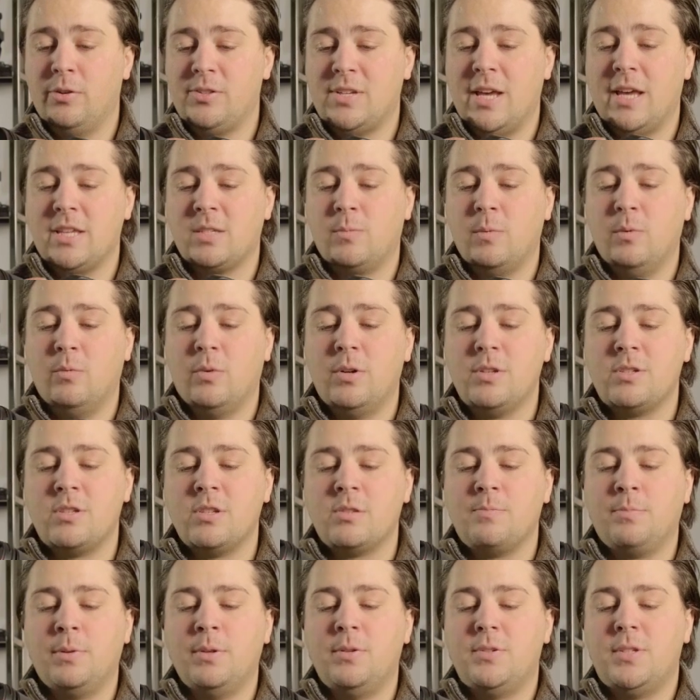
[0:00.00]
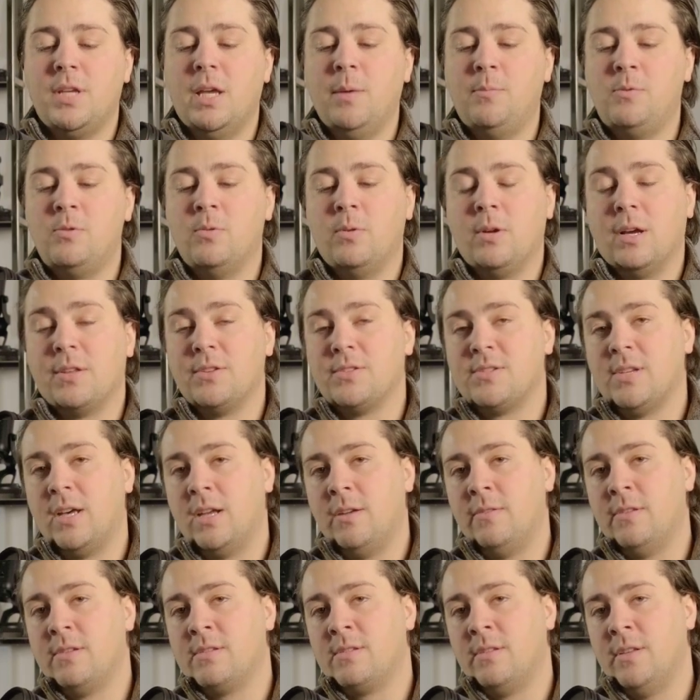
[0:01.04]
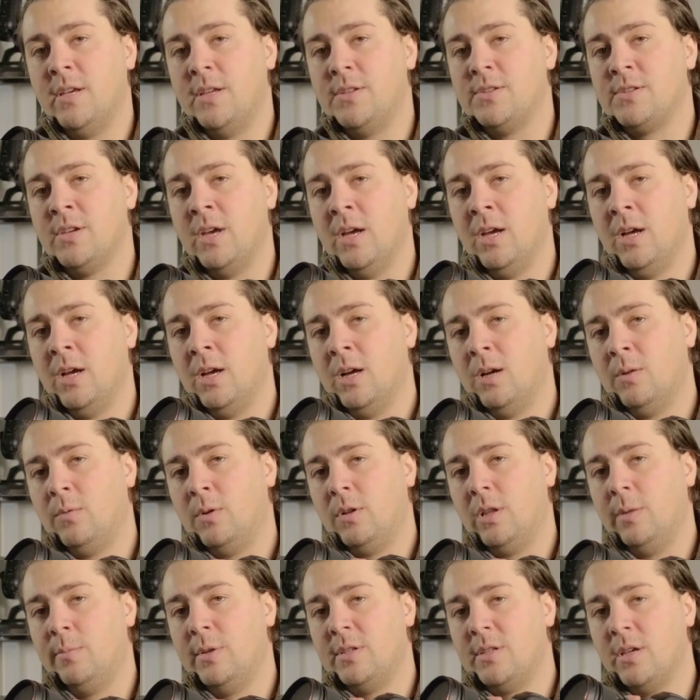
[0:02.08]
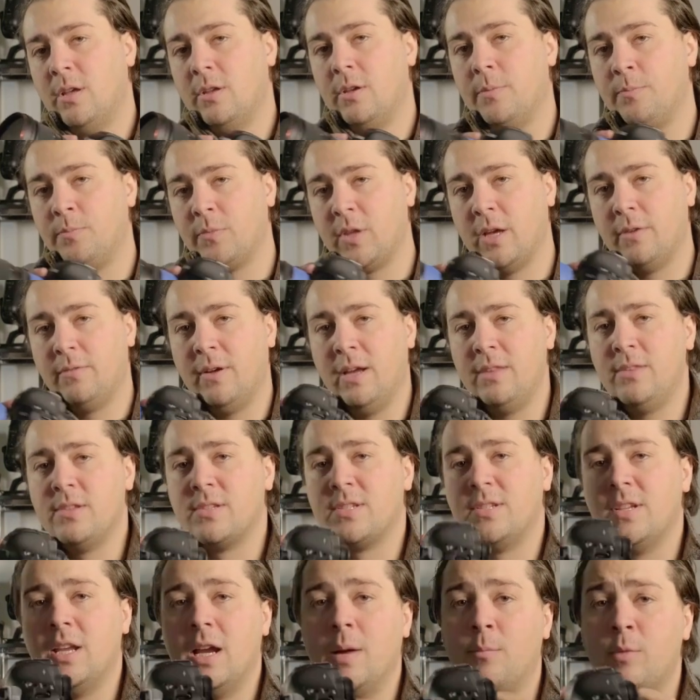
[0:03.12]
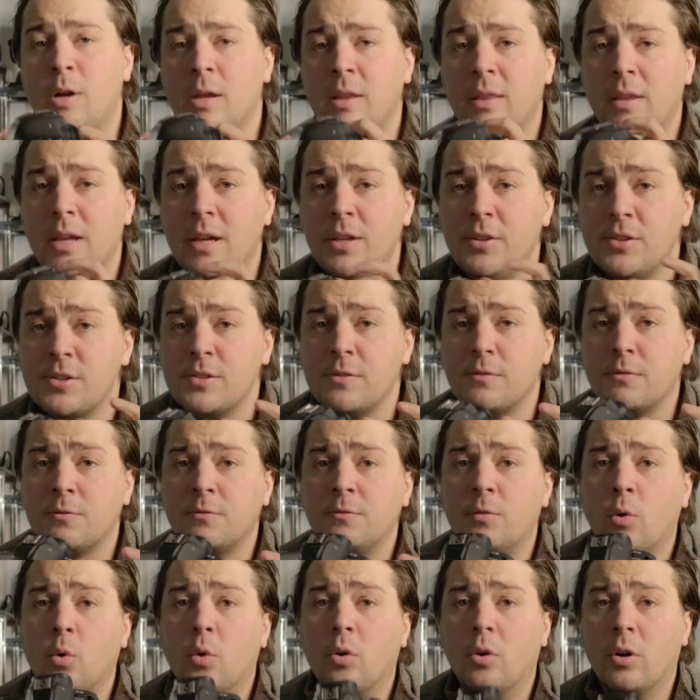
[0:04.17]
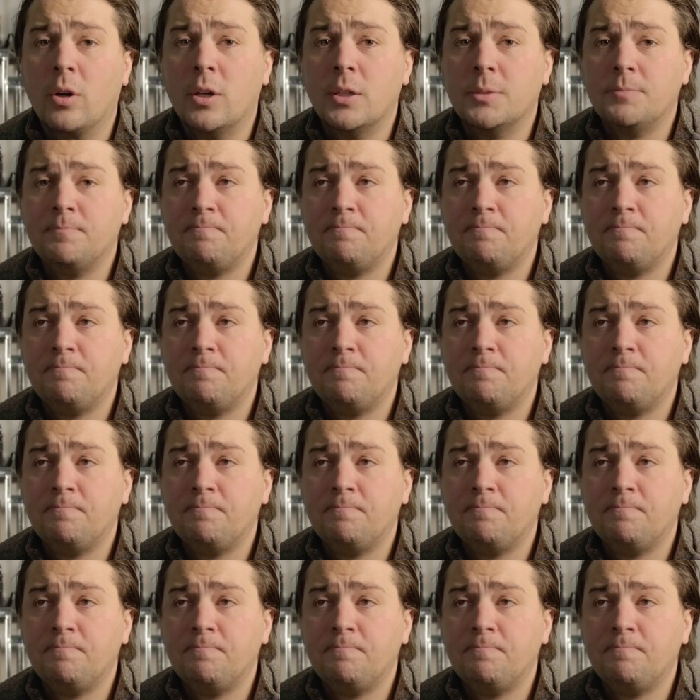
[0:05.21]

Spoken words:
ask me, what is this blue tape doing outside of this lens? Well, let me tell you, I've had this Tamron lens for